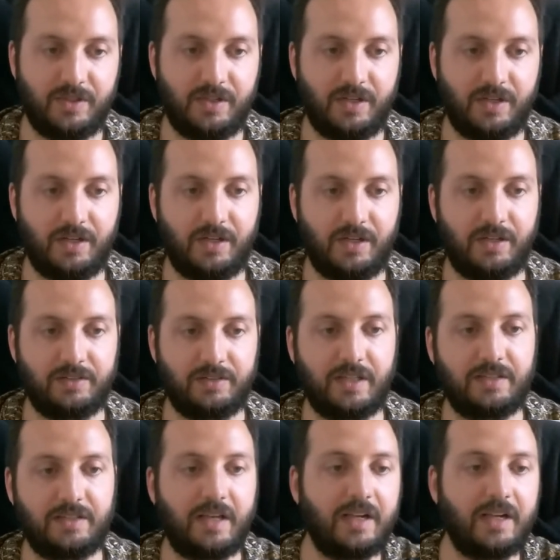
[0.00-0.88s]
uh,
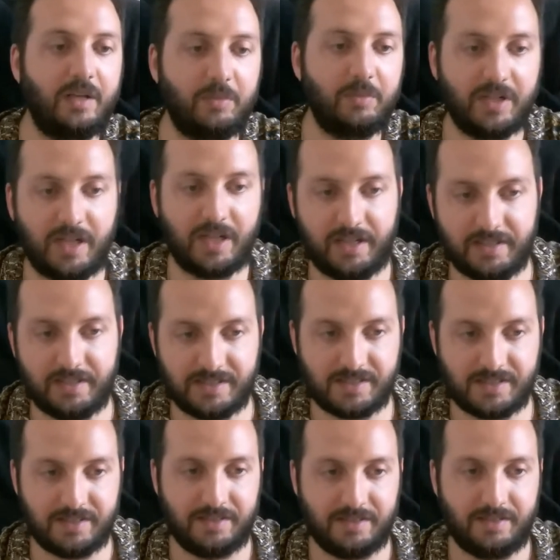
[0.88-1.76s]
that
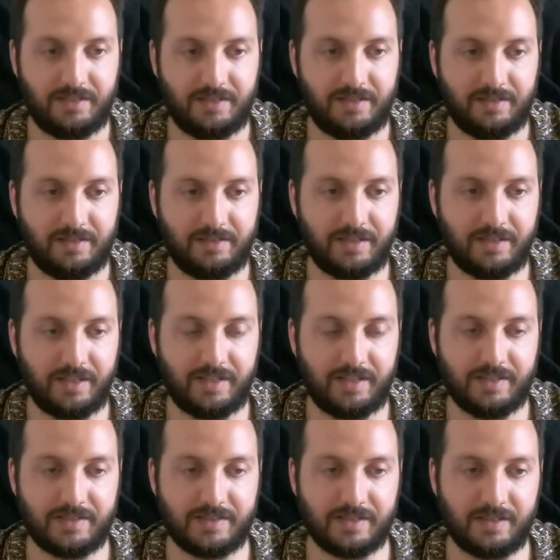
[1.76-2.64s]
eliminates
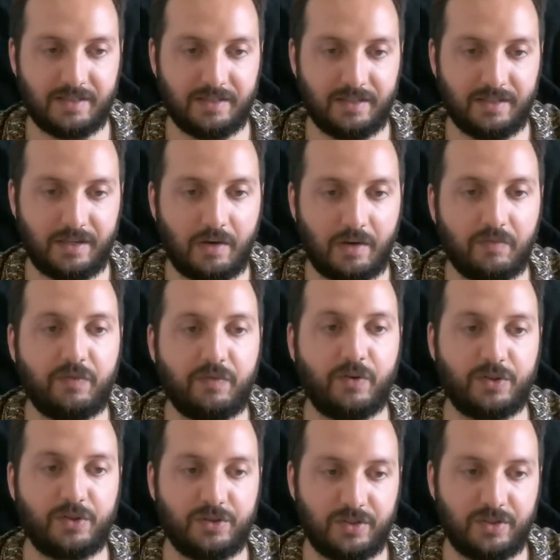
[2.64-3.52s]
these uh,
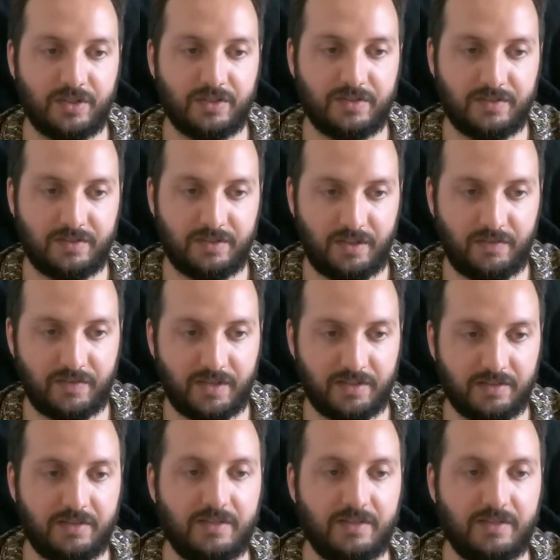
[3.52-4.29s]
unfortunate event.